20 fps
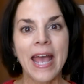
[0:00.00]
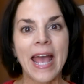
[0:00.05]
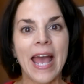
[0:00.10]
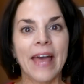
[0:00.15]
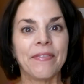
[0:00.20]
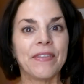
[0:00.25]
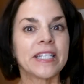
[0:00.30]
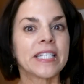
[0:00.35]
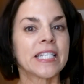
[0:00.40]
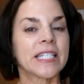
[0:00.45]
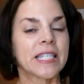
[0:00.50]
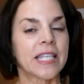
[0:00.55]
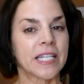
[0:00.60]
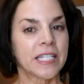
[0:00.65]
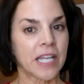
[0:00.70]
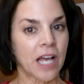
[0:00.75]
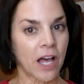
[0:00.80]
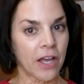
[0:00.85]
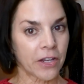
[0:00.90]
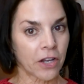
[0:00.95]
And this is the
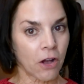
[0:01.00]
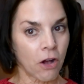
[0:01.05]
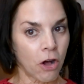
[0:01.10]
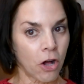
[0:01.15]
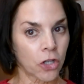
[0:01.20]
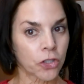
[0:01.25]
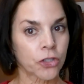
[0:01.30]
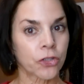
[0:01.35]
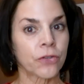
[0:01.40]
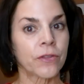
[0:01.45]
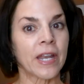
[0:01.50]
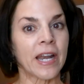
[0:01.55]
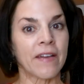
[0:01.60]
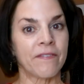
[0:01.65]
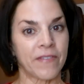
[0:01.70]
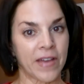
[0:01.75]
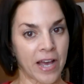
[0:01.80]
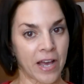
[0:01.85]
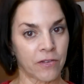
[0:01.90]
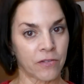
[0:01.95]
Dahlia Halter that I
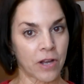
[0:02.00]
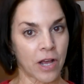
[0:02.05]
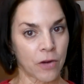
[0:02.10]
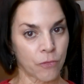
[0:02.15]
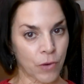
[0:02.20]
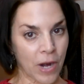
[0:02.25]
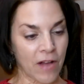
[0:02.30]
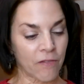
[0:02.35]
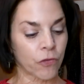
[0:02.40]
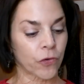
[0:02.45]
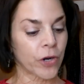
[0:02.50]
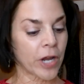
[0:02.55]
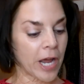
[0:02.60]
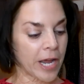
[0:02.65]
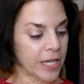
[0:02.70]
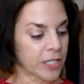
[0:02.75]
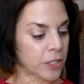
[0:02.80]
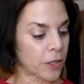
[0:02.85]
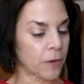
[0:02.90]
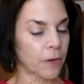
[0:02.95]
found on Ravelry.
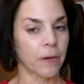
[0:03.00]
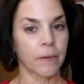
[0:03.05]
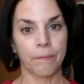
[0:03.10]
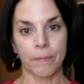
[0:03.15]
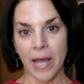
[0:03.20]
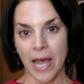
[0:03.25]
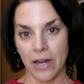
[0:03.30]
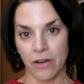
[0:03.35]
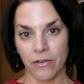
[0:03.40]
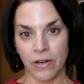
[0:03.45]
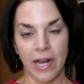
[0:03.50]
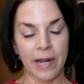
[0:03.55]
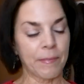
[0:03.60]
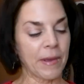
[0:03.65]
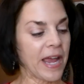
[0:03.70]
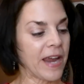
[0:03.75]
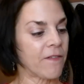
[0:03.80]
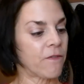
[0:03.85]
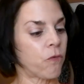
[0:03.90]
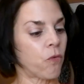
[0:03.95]
It's a pattern I
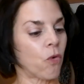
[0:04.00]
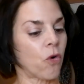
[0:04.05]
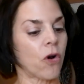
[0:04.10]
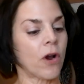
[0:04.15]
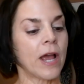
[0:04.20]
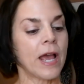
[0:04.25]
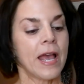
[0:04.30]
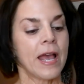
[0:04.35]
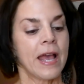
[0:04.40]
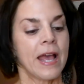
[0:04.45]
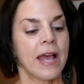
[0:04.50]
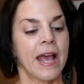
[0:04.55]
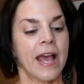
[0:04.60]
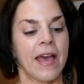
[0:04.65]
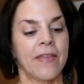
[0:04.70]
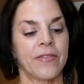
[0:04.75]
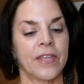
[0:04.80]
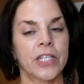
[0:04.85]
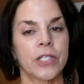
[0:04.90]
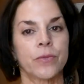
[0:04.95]
paid for,
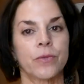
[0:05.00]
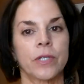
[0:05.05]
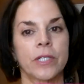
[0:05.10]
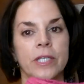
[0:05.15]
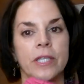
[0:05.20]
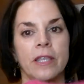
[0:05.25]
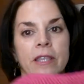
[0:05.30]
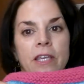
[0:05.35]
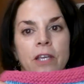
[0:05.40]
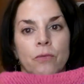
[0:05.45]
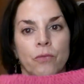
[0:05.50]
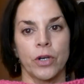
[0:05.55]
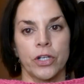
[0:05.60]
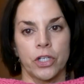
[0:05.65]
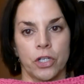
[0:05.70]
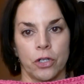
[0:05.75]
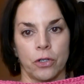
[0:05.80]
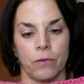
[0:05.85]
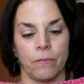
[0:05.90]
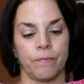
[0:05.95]
and this was the
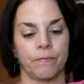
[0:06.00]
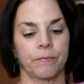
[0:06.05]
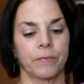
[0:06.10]
original.